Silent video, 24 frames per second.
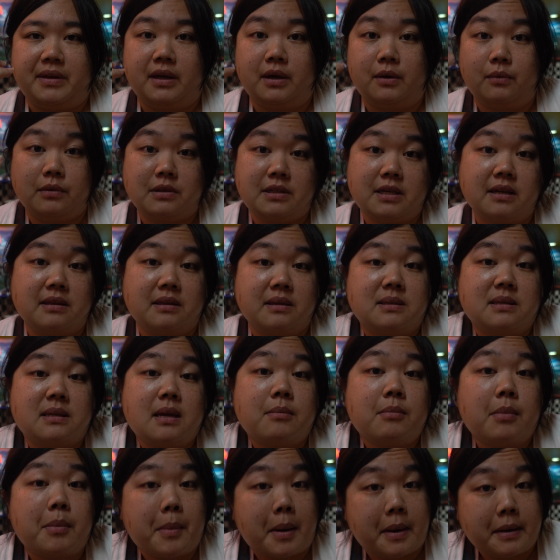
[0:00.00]
it would take the
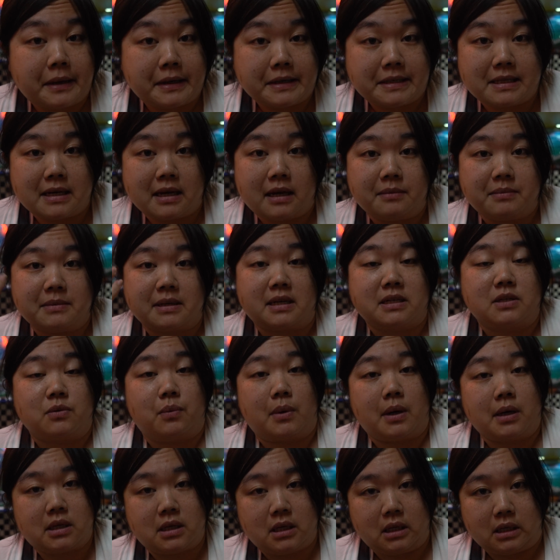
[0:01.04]
same amount of time to get to
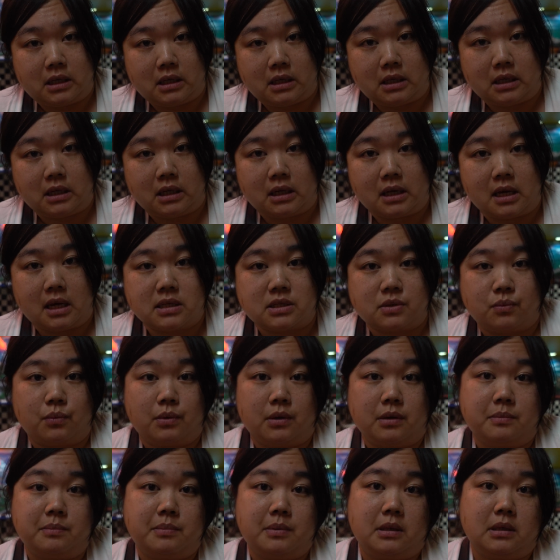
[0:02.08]
Waikiki as it
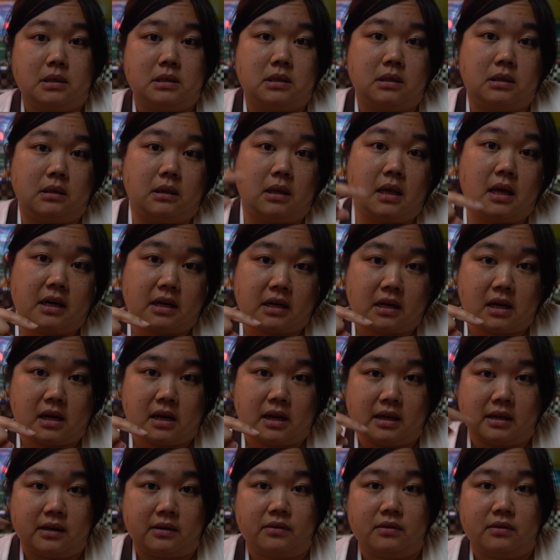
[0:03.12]
would be to Acai.